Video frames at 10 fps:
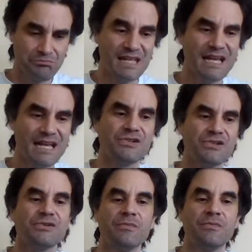Nat
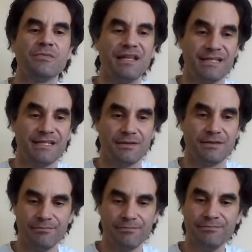Turner's Rebellion
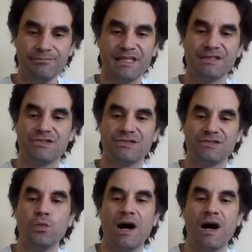leads
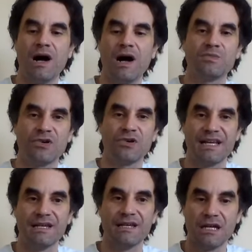to
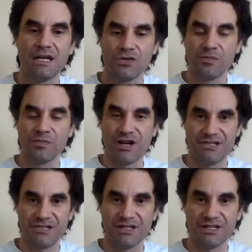widespread
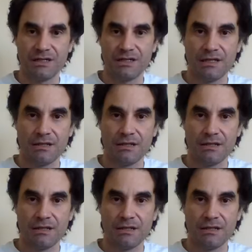repression